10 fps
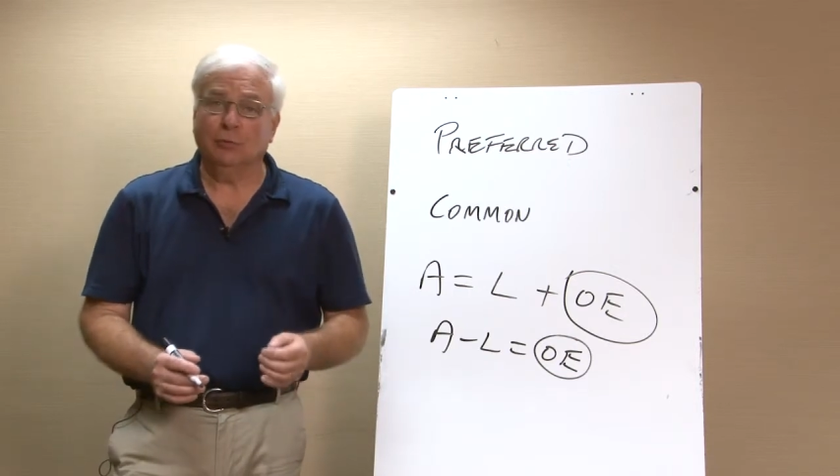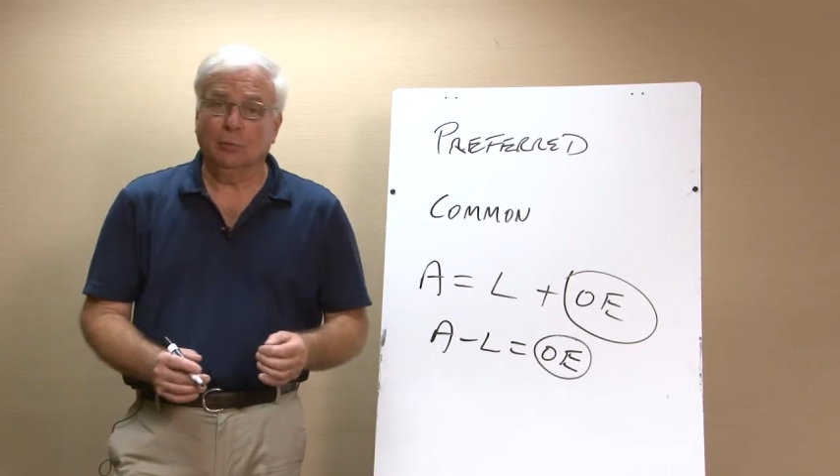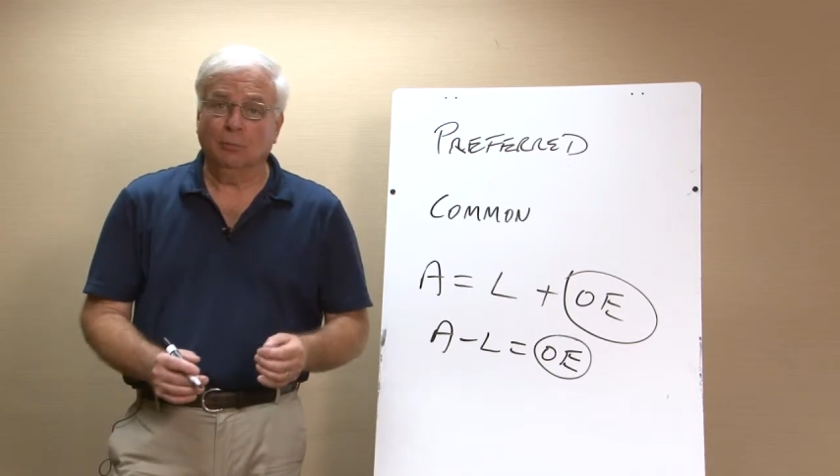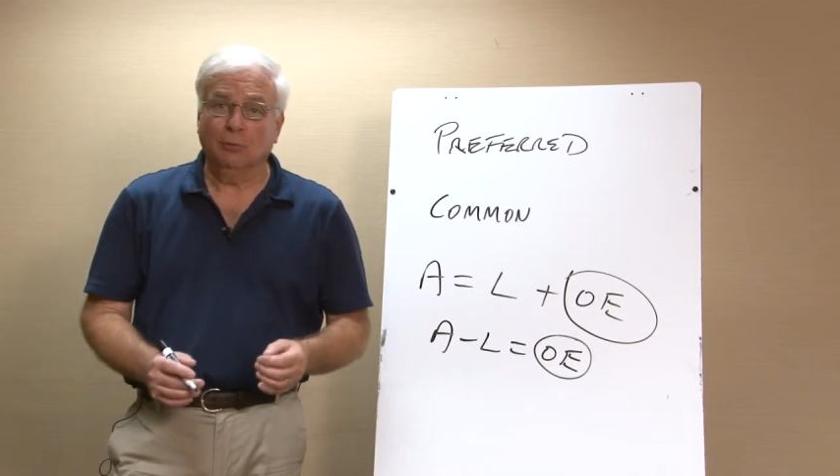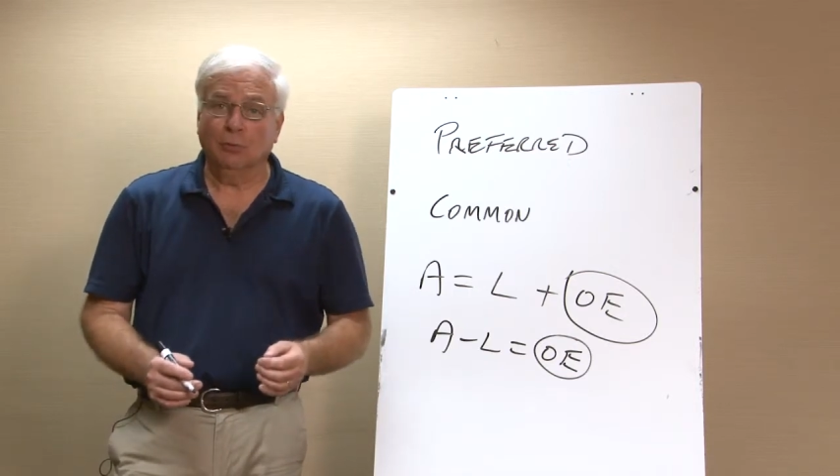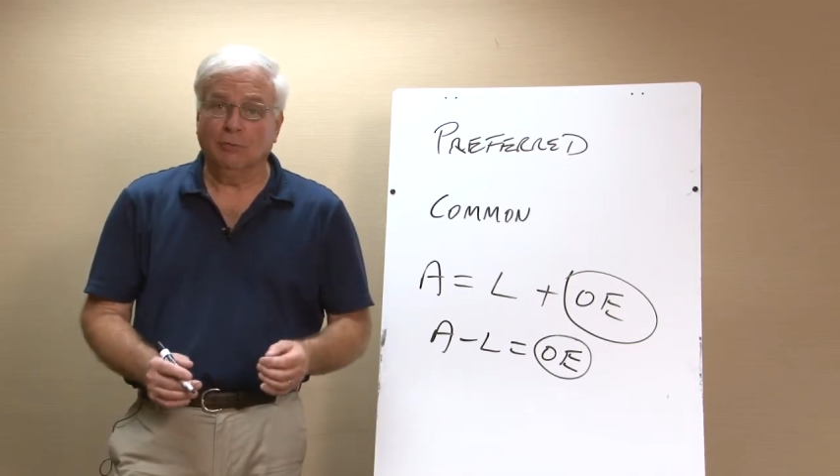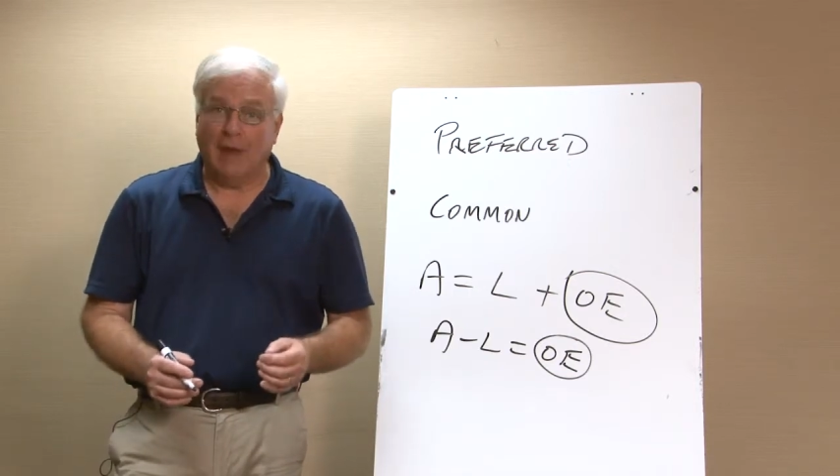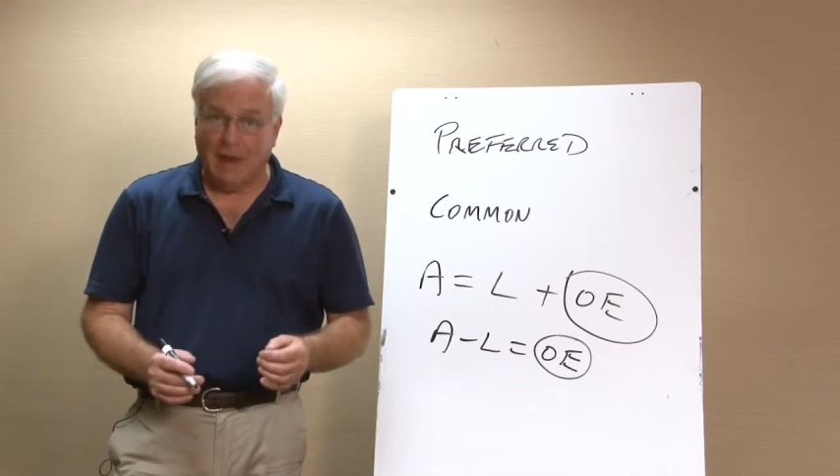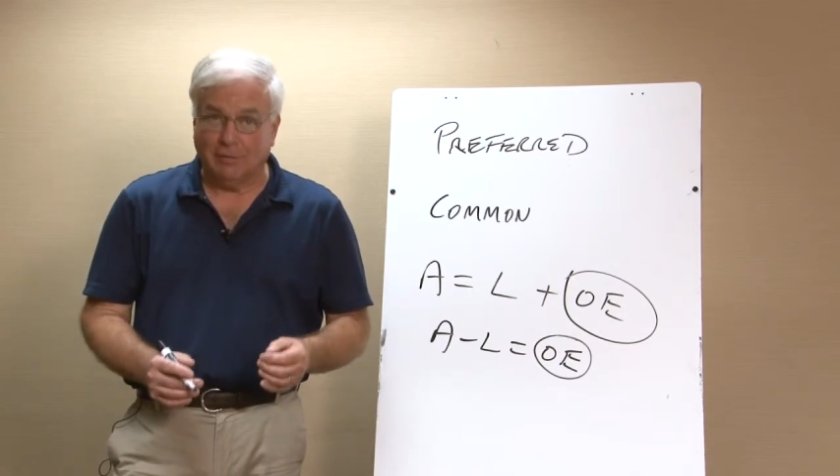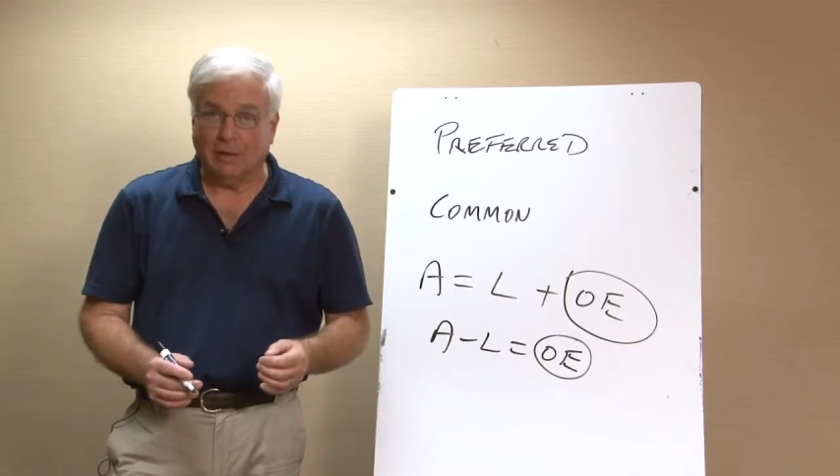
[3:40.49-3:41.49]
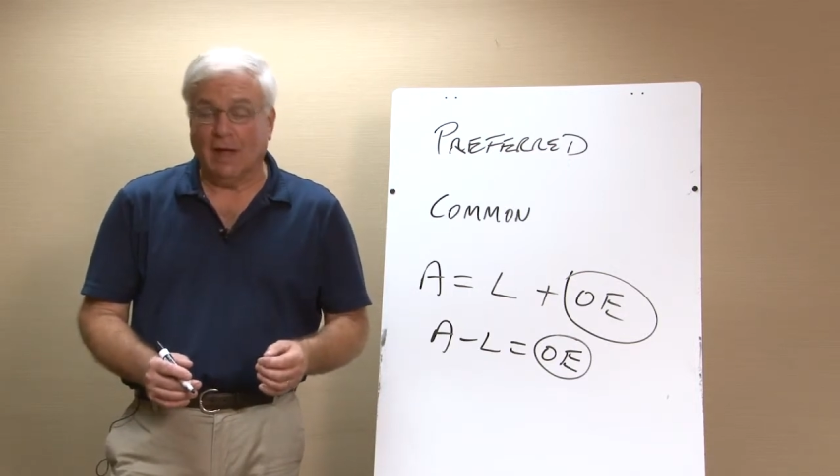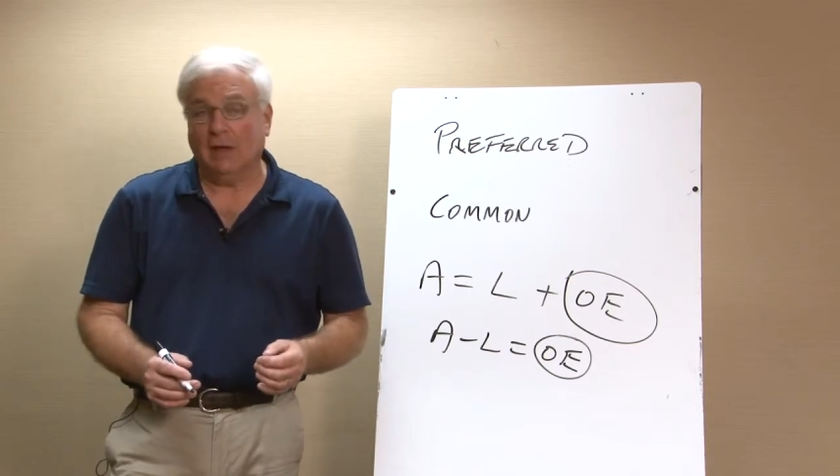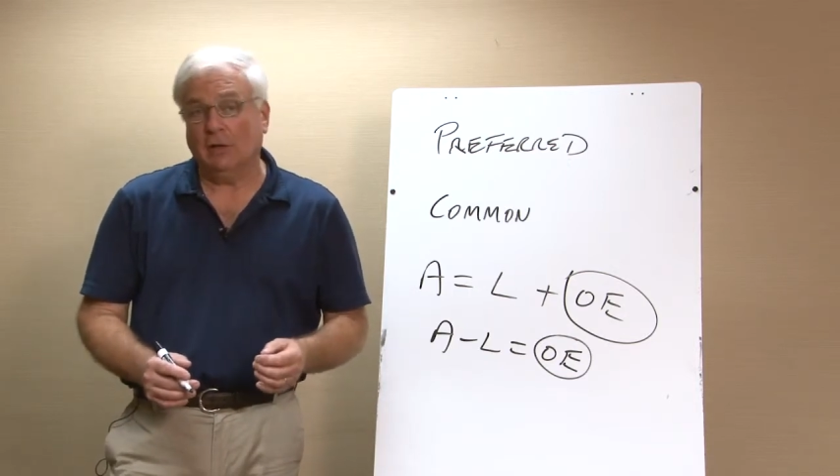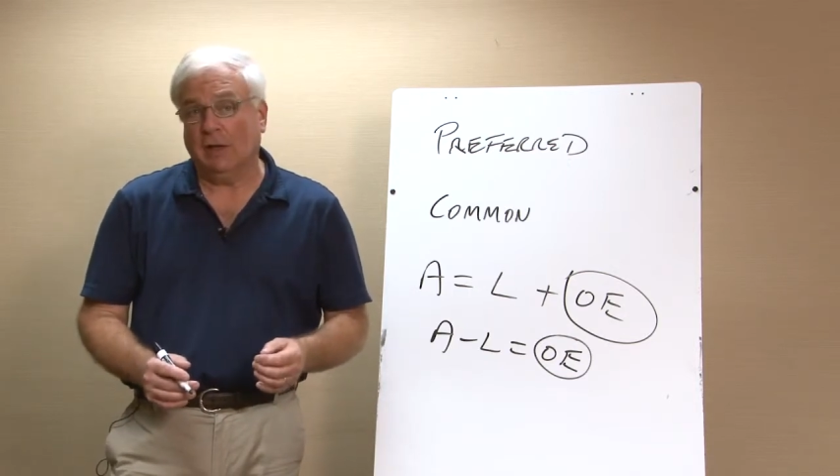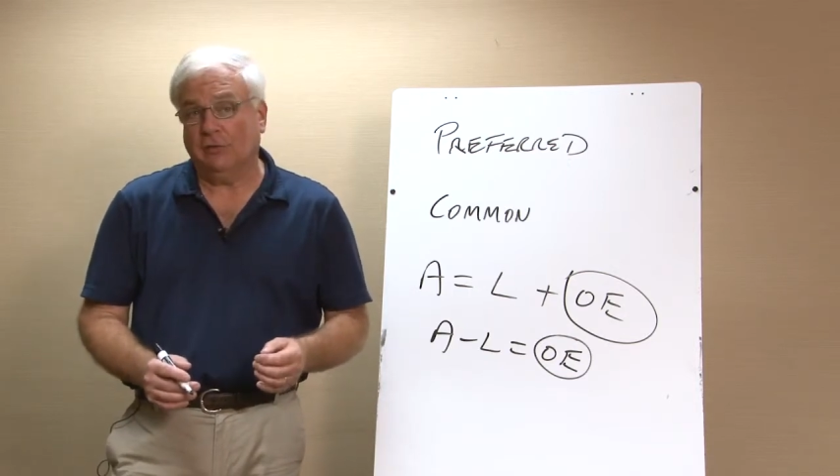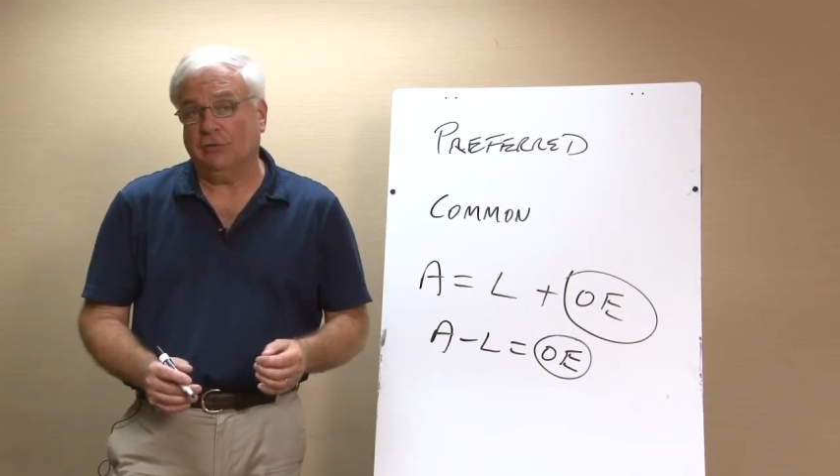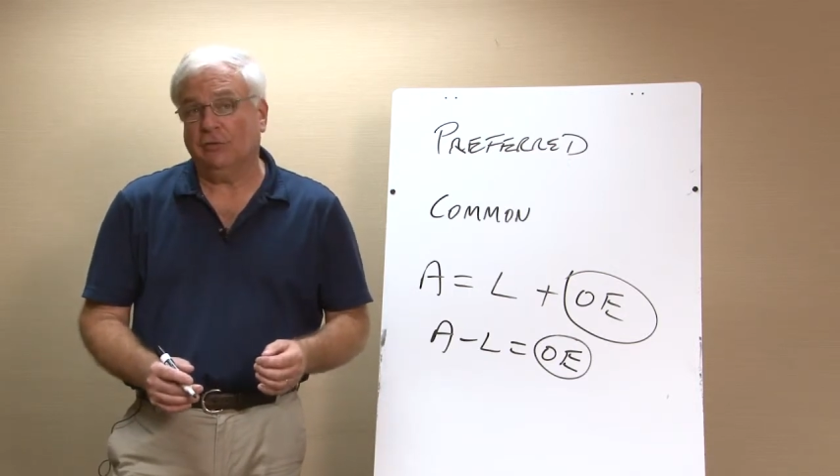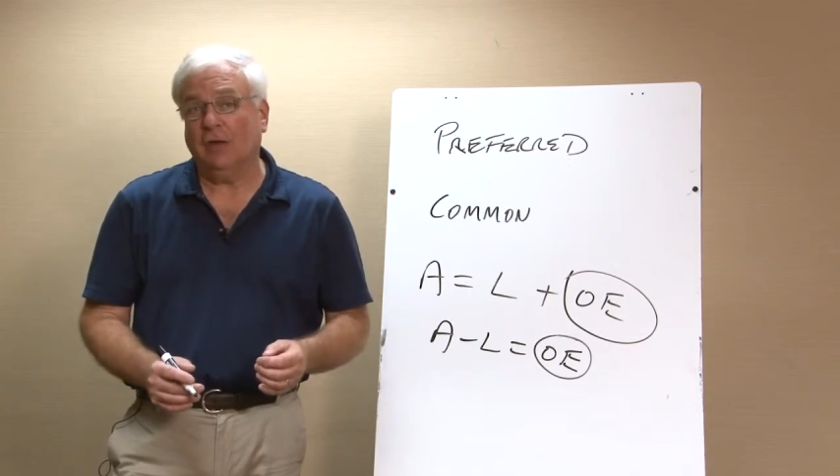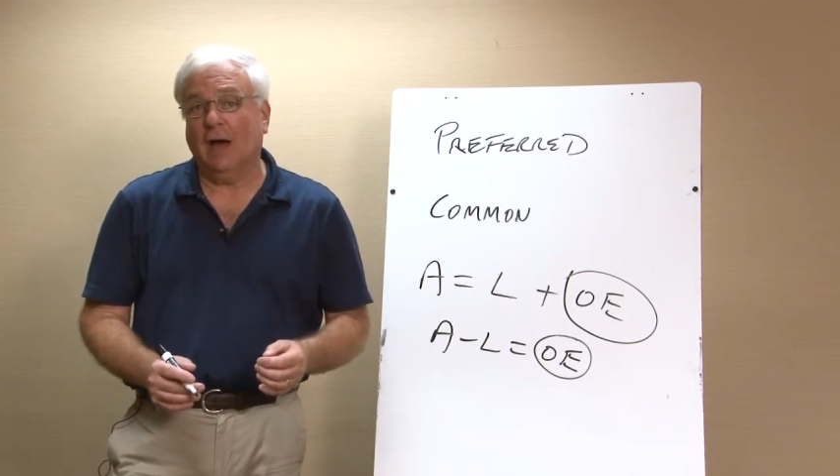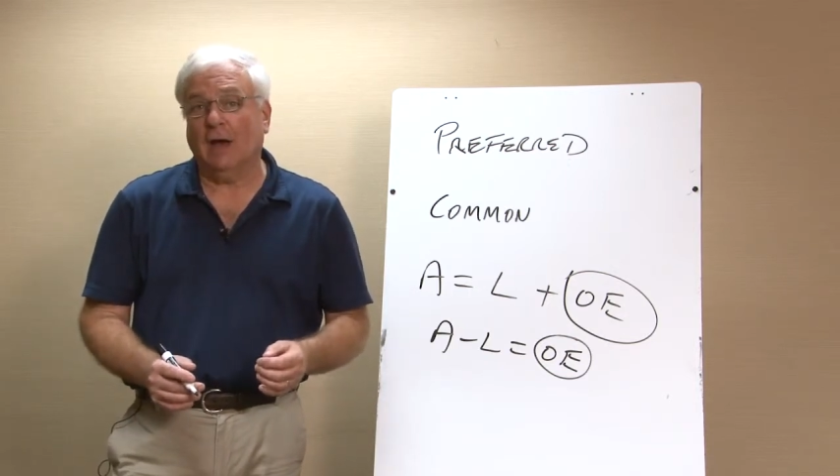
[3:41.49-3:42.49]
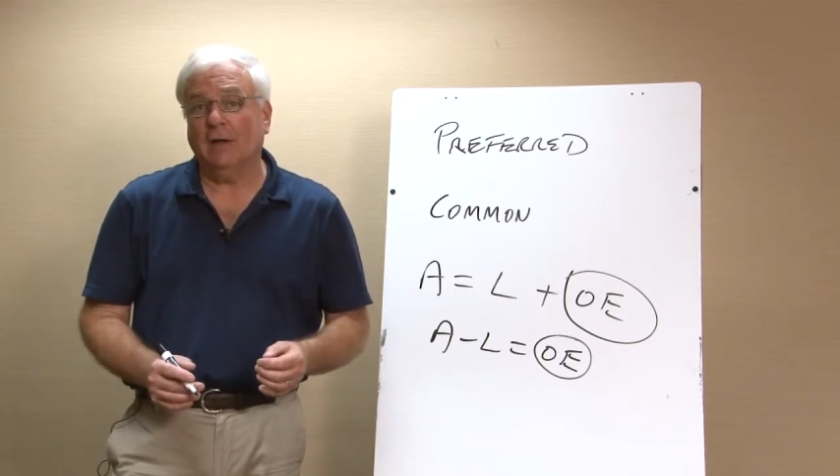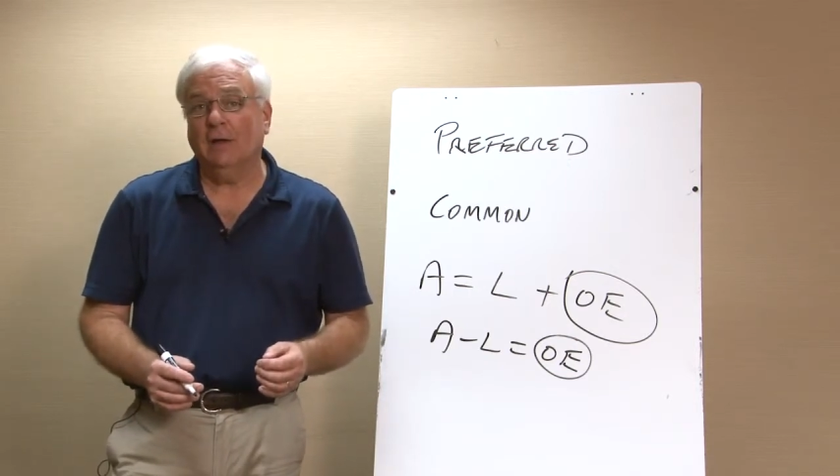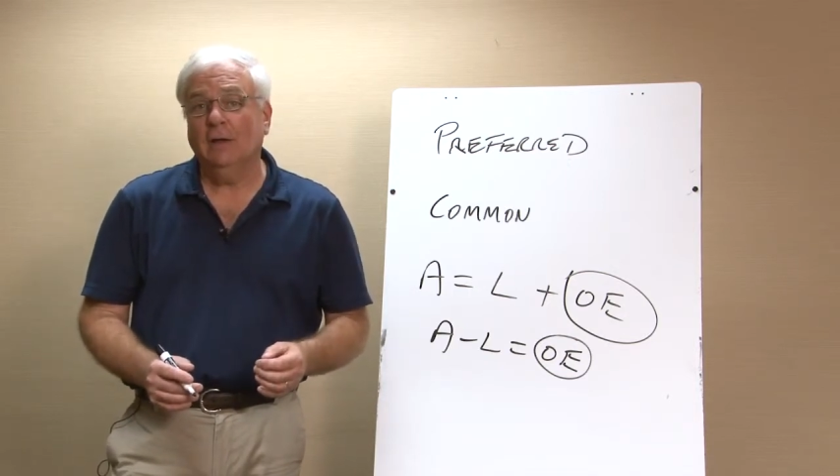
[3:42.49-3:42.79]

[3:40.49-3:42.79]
to approve having that class of stock.